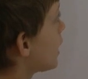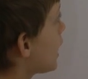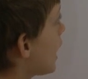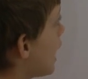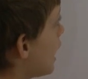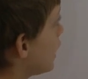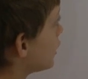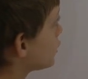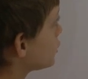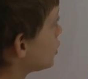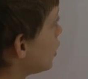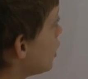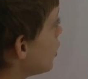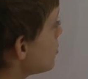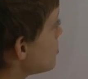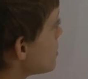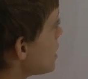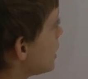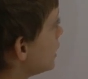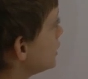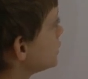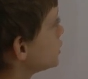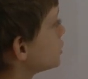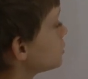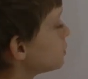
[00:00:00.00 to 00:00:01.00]
our top
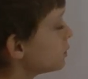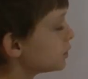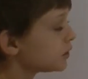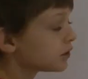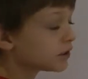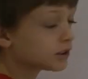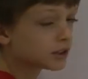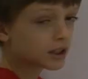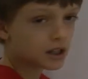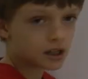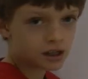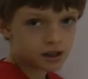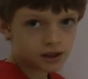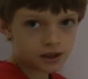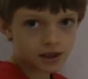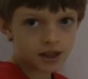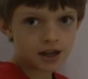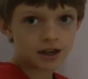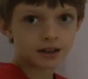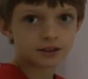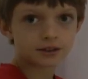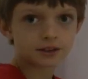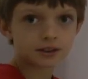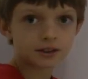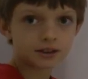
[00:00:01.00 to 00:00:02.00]
answer was
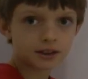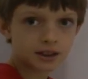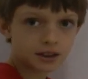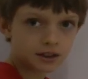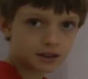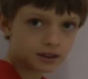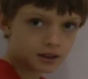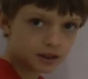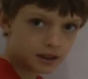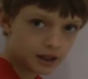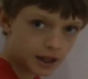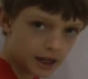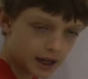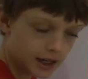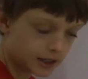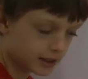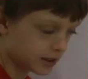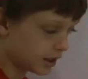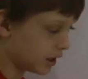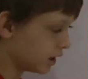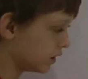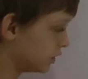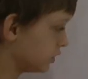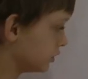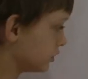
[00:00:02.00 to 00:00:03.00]

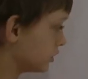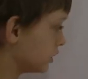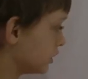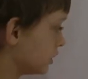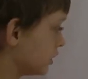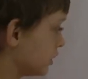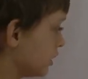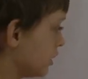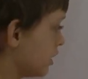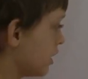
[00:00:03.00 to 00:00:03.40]
9,800,